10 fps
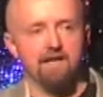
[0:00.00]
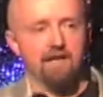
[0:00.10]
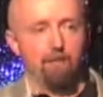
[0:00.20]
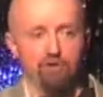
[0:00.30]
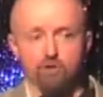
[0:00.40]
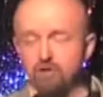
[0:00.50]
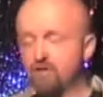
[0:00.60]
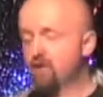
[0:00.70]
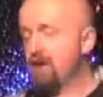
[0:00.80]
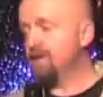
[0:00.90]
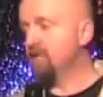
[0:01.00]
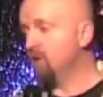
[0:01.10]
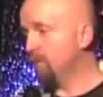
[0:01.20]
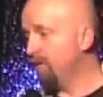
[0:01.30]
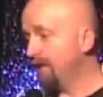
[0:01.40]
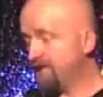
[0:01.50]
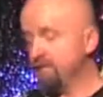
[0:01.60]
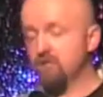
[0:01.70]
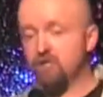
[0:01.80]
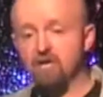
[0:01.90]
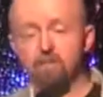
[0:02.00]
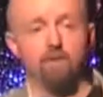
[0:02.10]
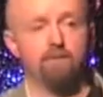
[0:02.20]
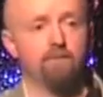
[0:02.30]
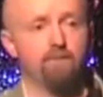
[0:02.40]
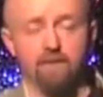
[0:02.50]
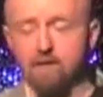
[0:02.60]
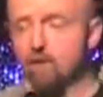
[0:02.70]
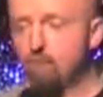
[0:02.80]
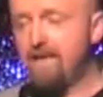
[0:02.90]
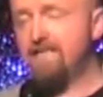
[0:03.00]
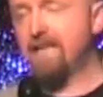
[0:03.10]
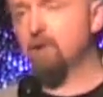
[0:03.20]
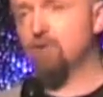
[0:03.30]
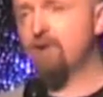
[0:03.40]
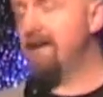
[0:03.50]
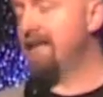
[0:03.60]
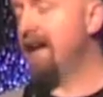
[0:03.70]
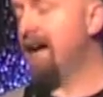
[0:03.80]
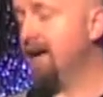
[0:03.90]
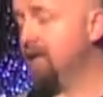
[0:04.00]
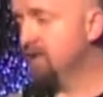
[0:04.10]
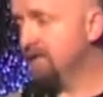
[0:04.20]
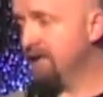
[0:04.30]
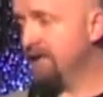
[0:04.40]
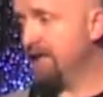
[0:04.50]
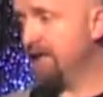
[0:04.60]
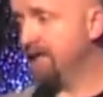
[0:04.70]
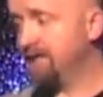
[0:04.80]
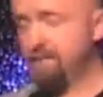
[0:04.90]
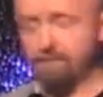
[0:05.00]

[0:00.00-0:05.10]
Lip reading: Now, it wasn't just the grannies that were victims of shipment. Retail trade in Hyde was severely hit.